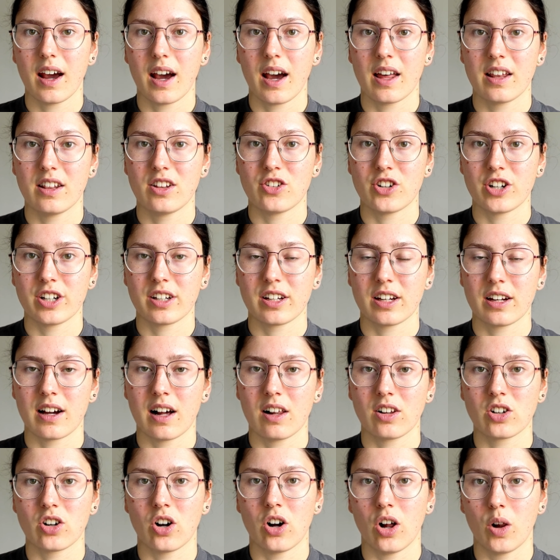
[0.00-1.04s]
and drinking
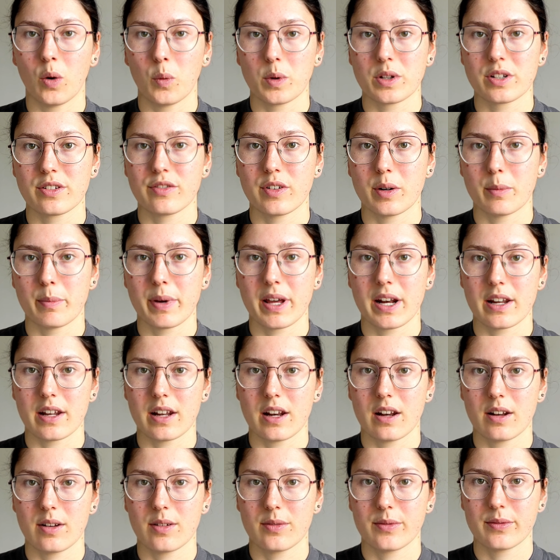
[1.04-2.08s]
alcohol was
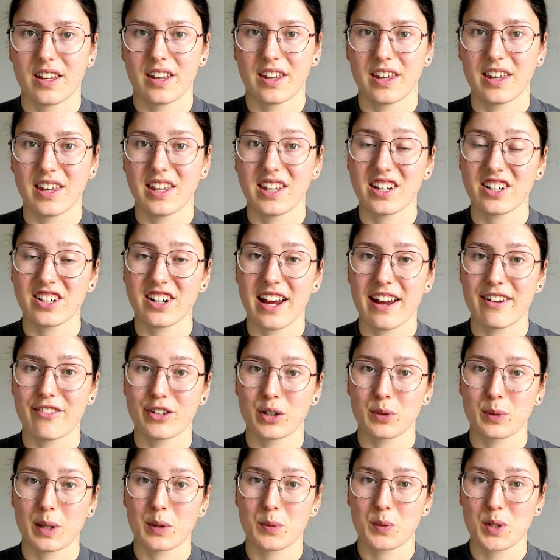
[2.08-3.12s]
forbidden. Here
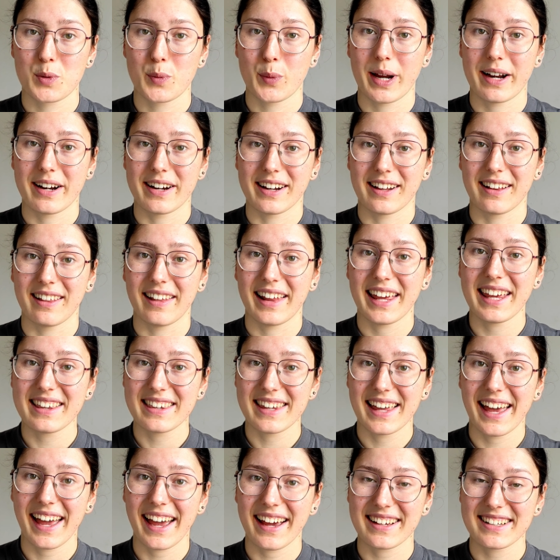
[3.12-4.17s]
everyone was wearing
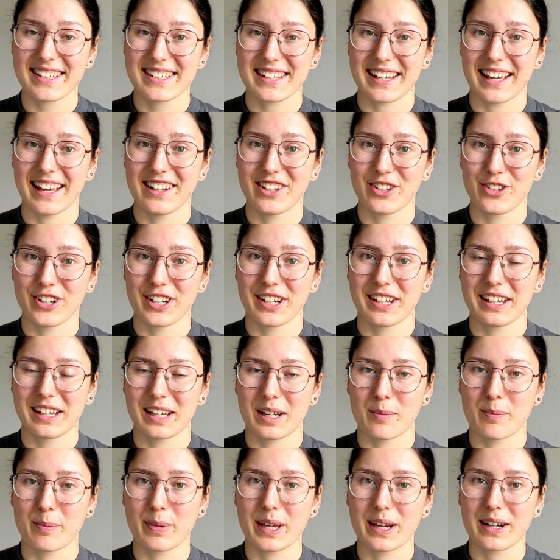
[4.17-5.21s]
latex and
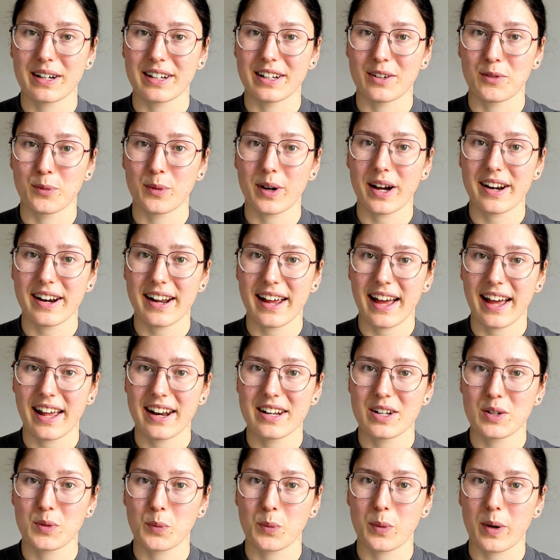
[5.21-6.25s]
drinking a beer in one
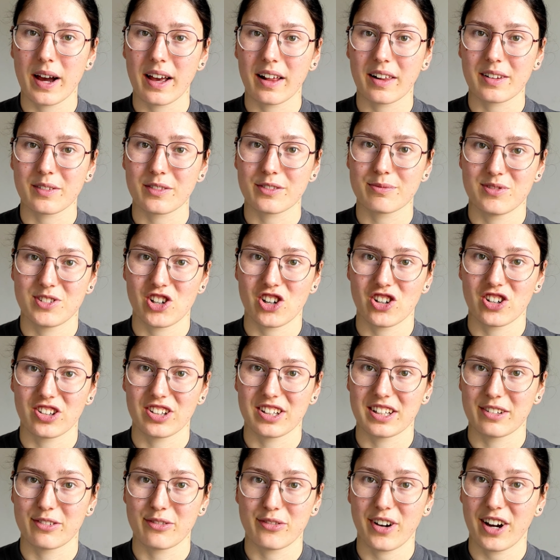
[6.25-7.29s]
hand while
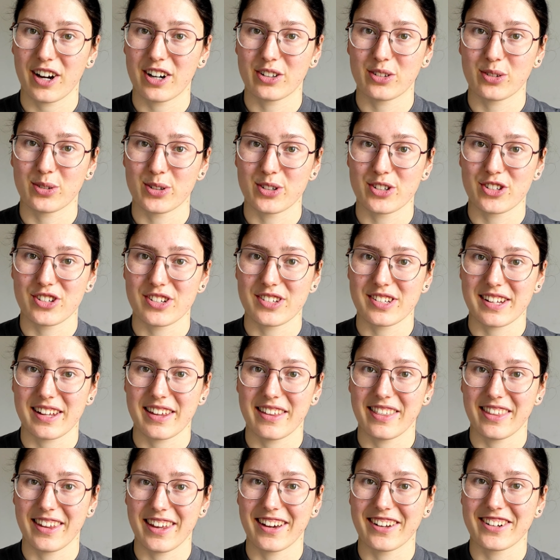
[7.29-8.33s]
juggling fire torches
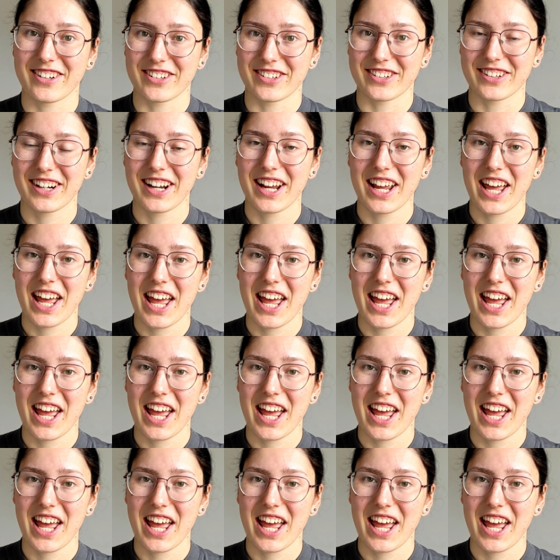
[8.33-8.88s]
in the other.